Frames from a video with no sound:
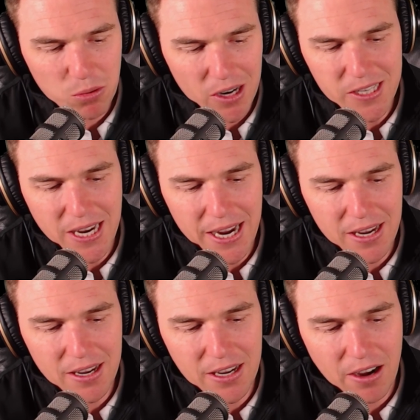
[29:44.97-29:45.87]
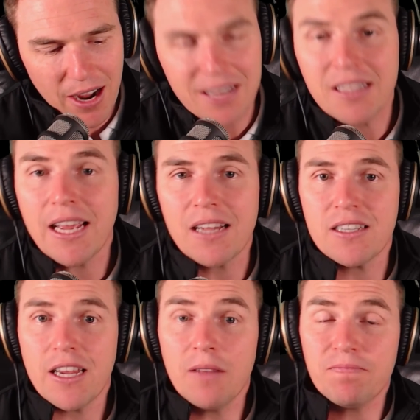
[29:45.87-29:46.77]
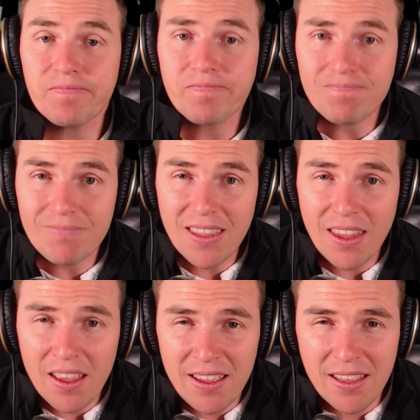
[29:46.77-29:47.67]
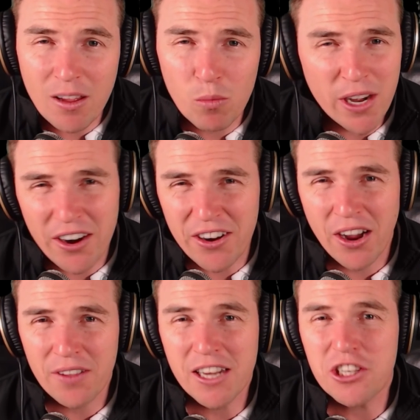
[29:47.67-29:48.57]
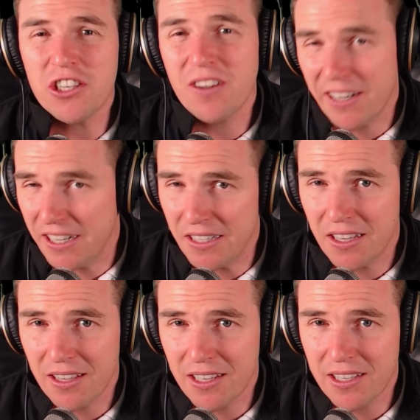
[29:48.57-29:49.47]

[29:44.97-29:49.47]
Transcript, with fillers: why I say, you know, at the outset, we don't know. They're just ideas at this